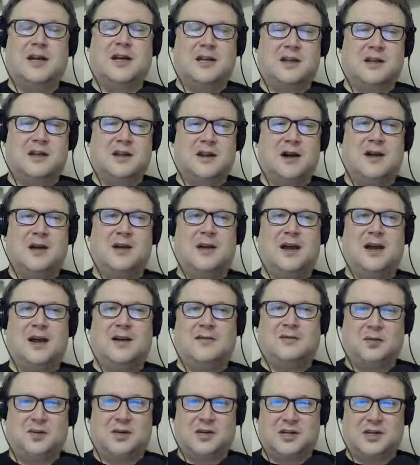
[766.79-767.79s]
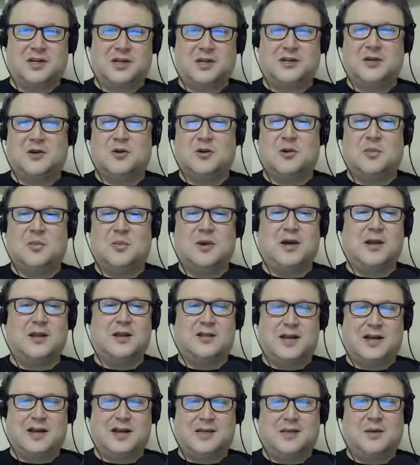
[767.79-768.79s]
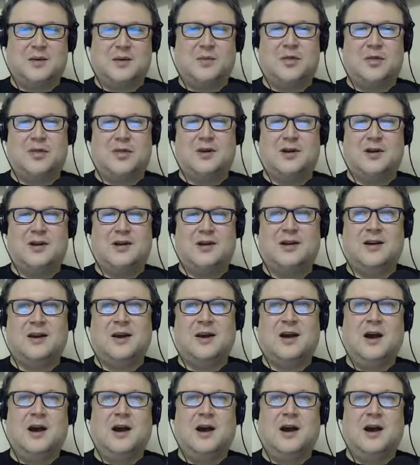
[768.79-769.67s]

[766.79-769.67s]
late at night after the kids go to bed, that type of thing.